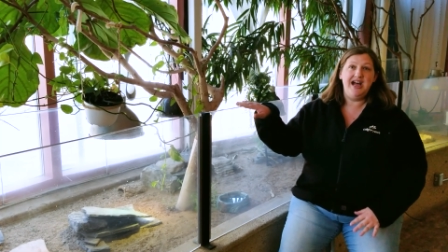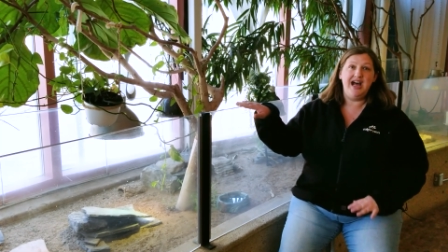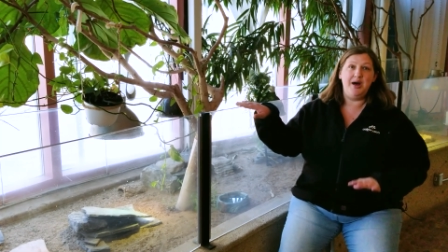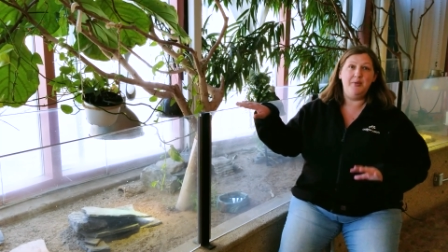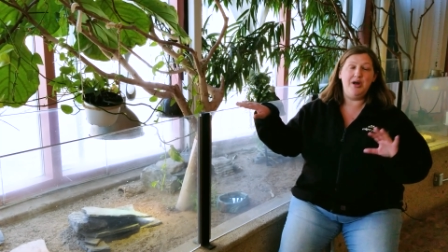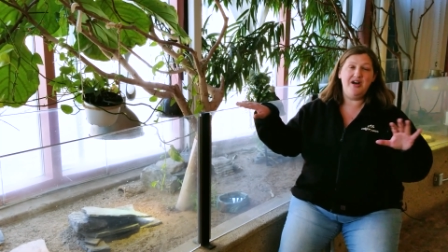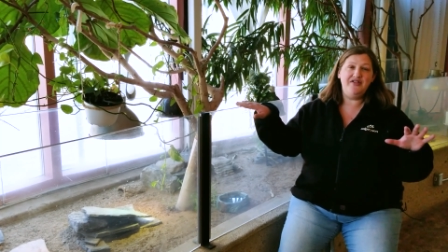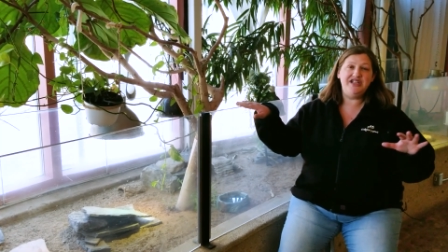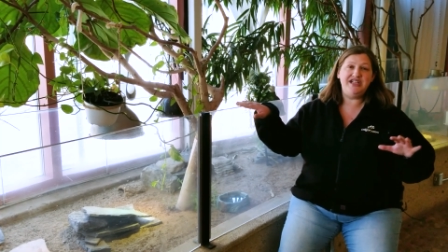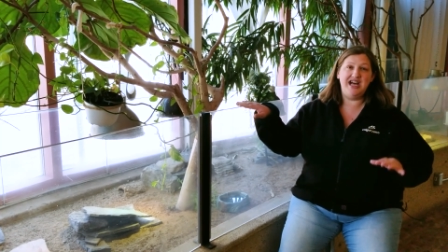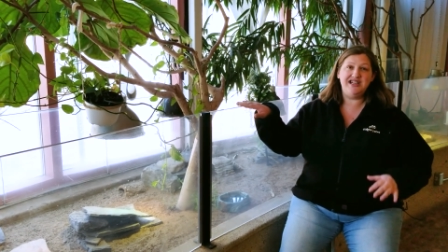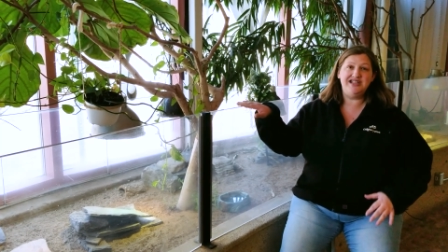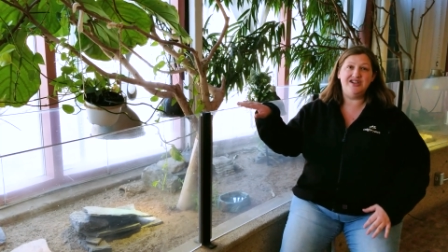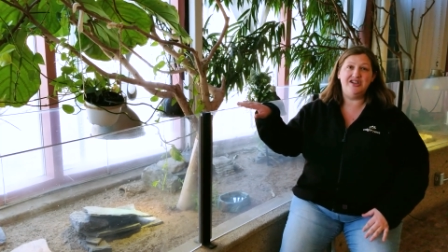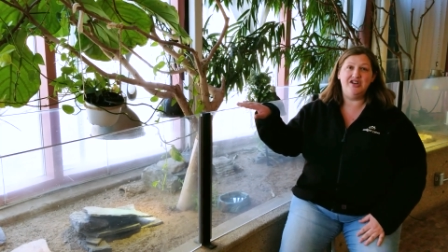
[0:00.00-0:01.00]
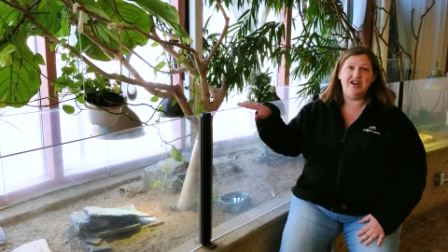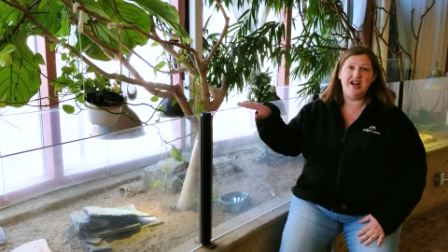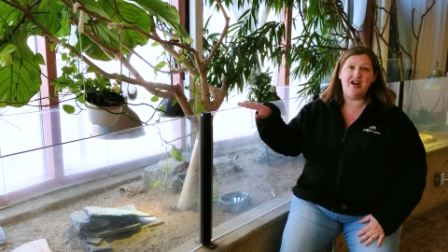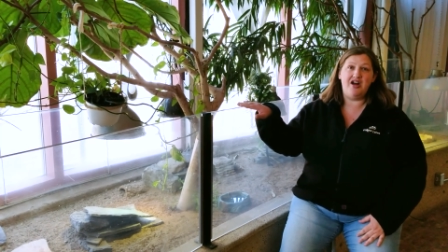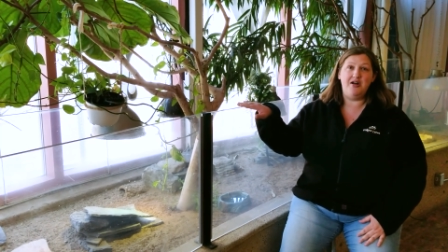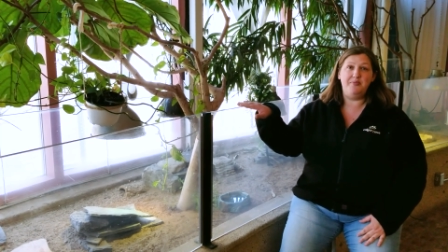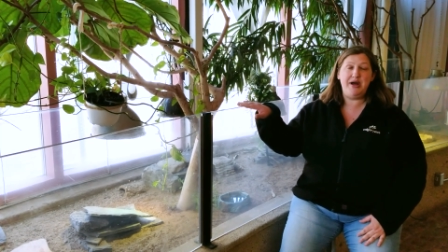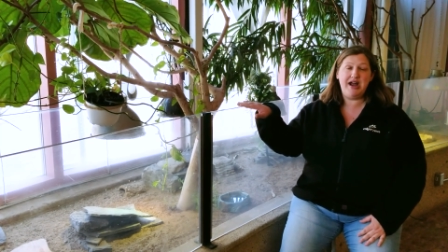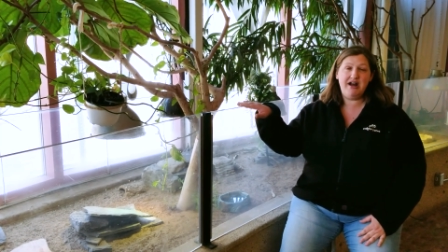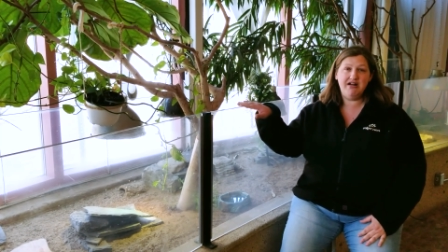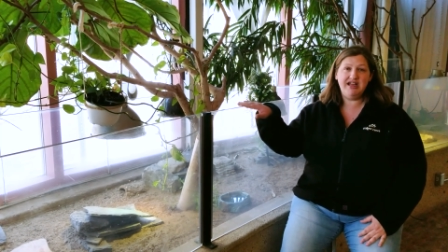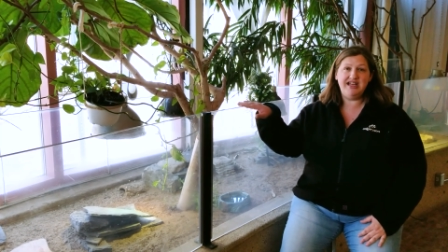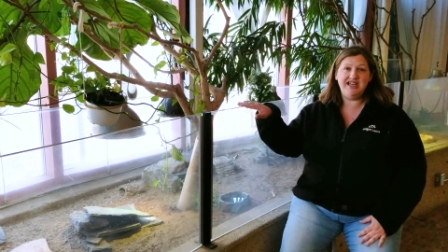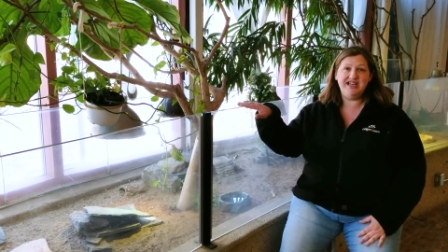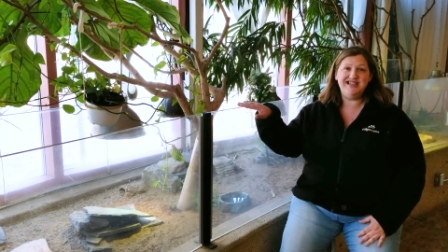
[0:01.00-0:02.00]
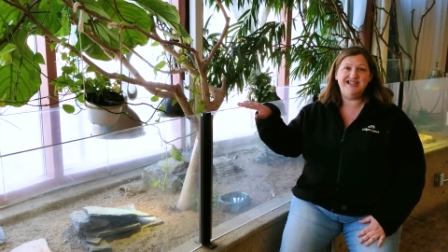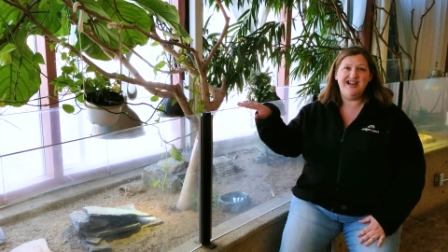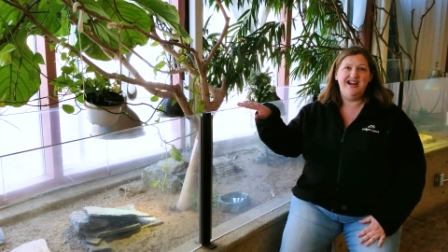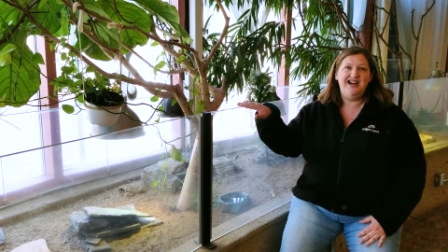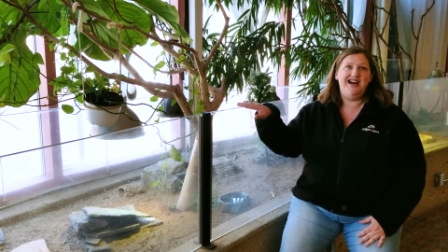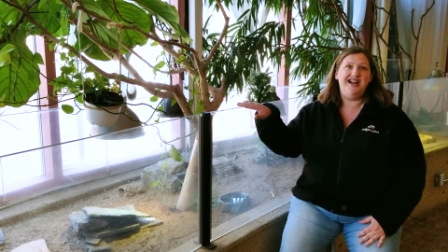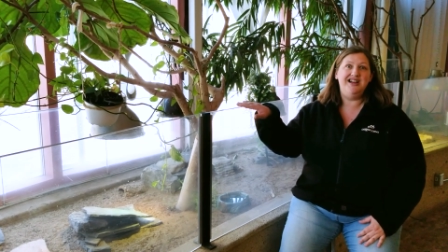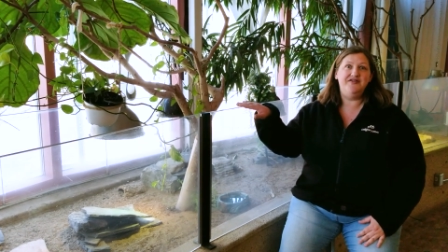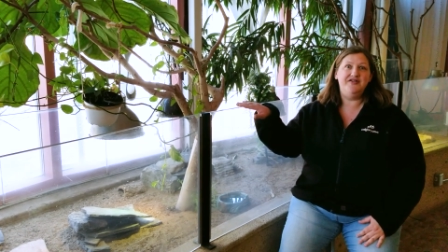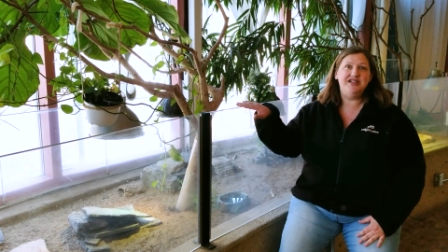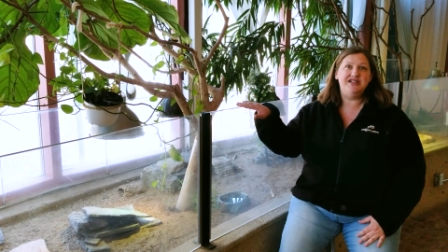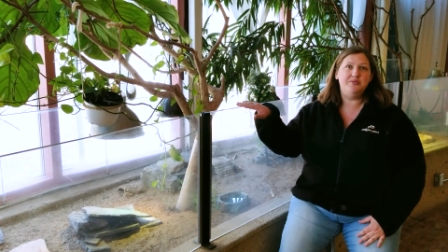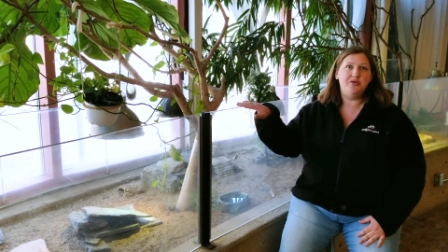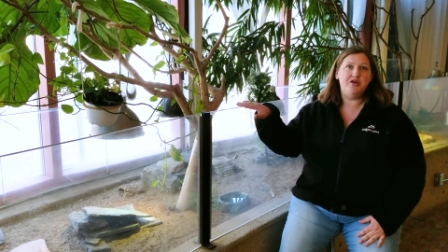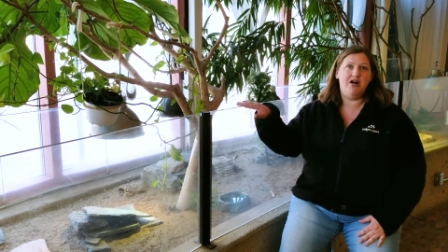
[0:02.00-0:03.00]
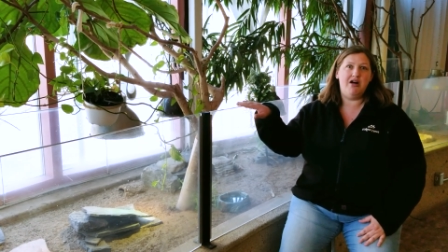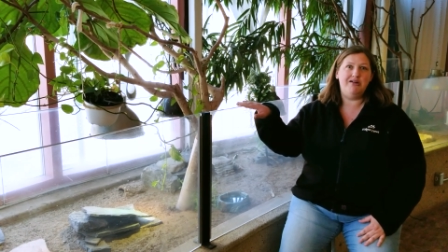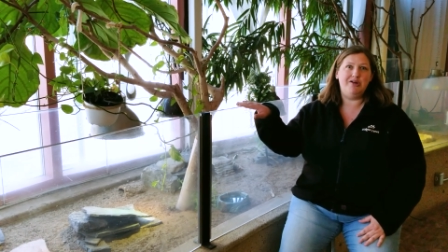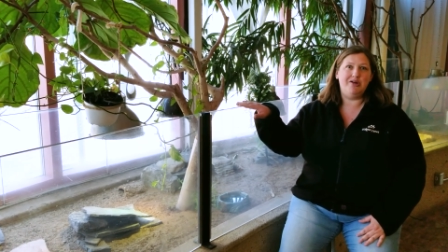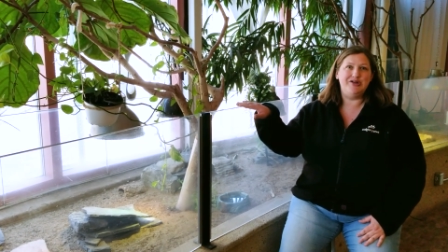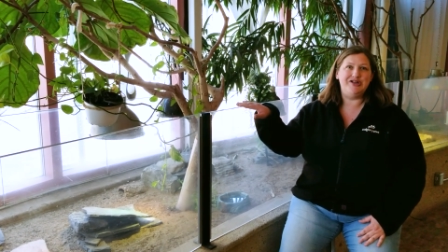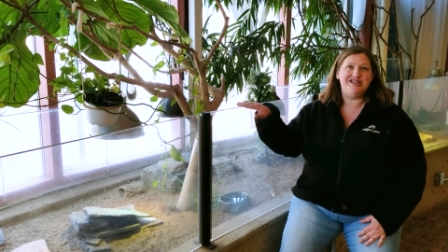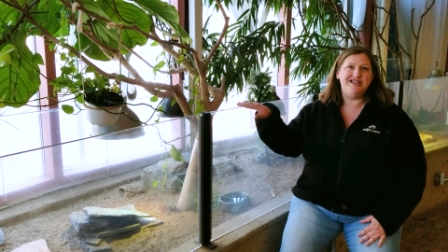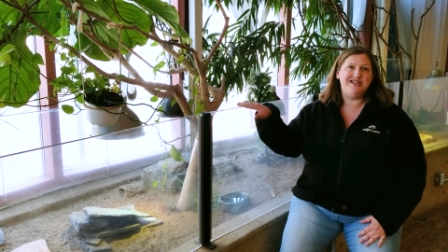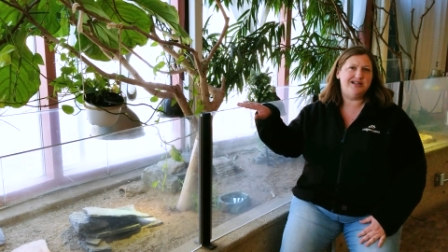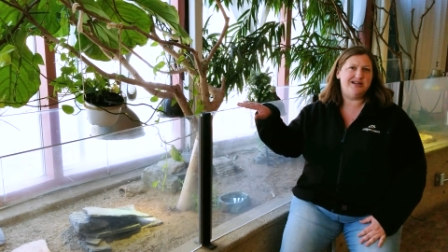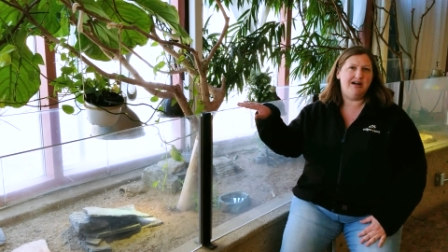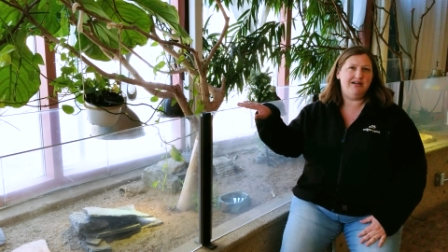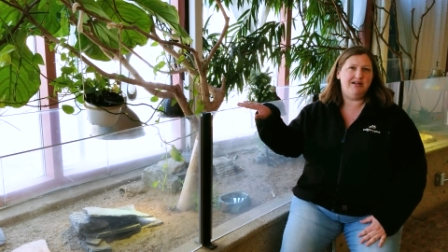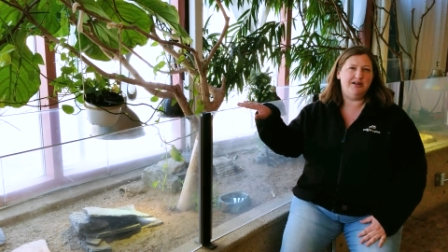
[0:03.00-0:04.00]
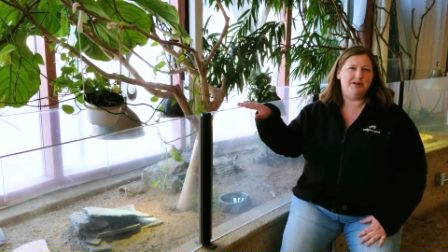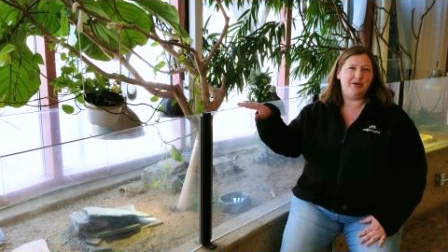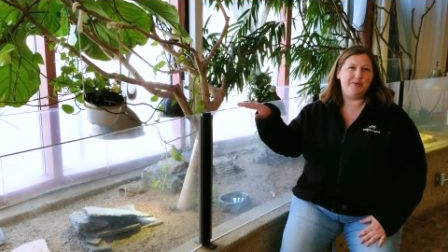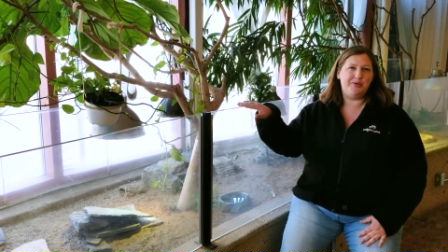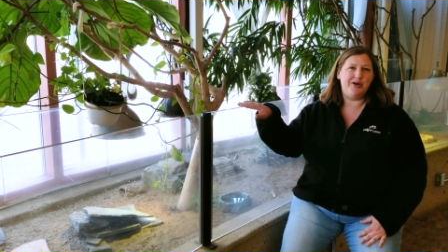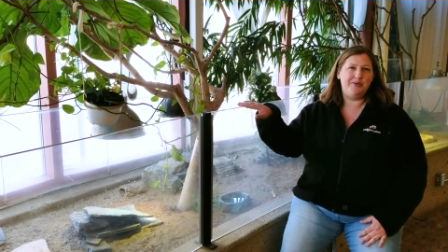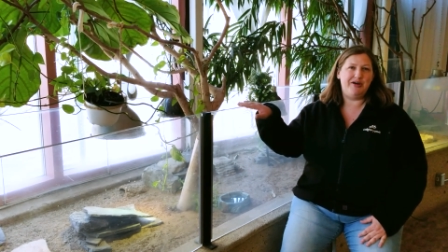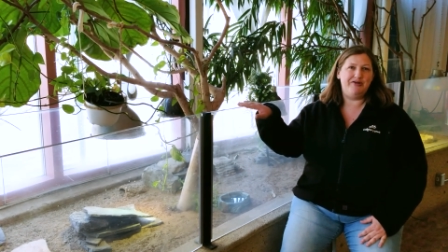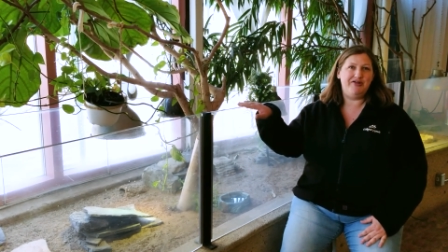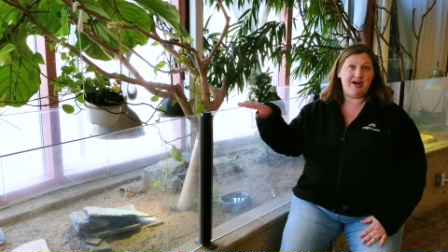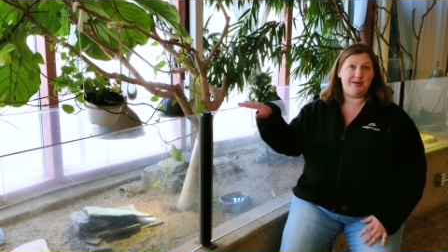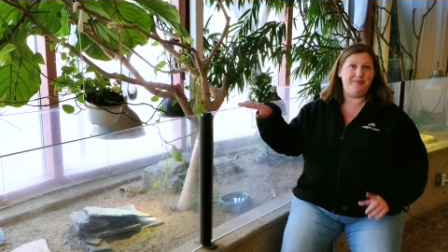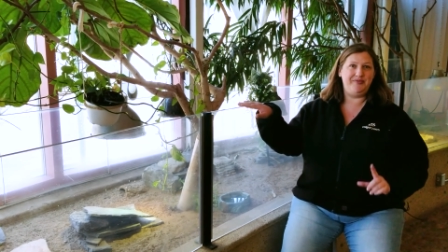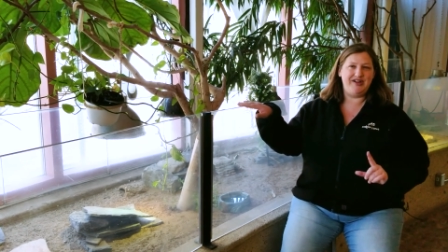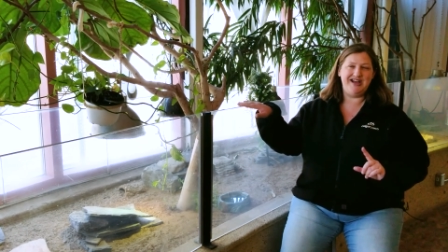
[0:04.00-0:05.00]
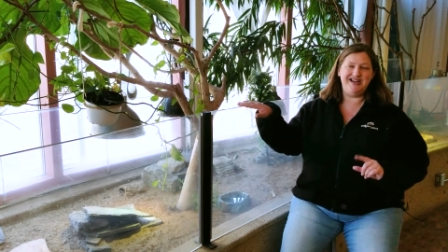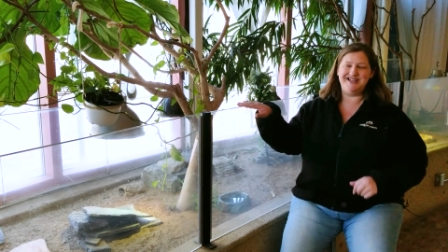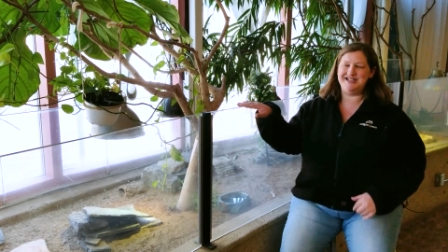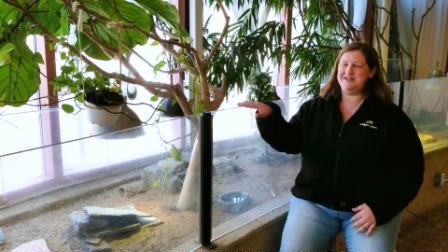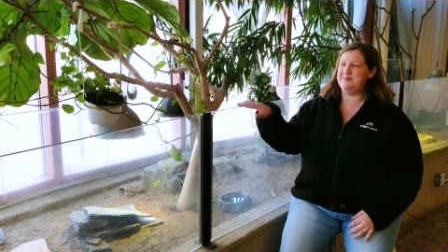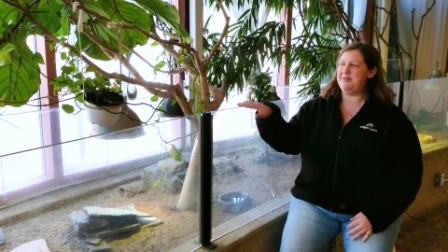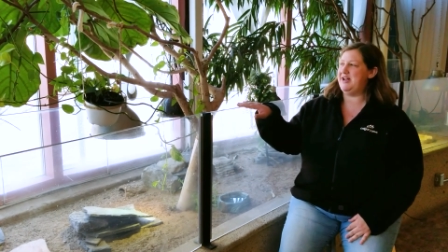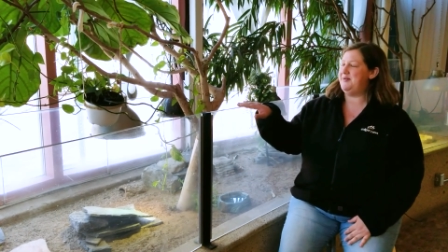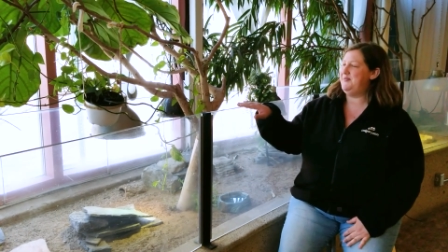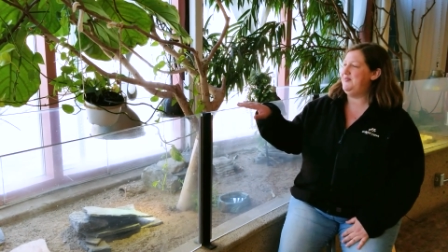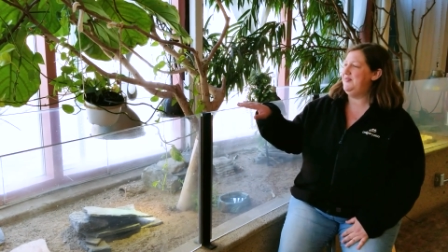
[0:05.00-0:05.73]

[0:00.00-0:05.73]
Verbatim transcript: and we'll have a chance to look at our parakeets and even some cockroaches to talk a little bit more about them in just a minute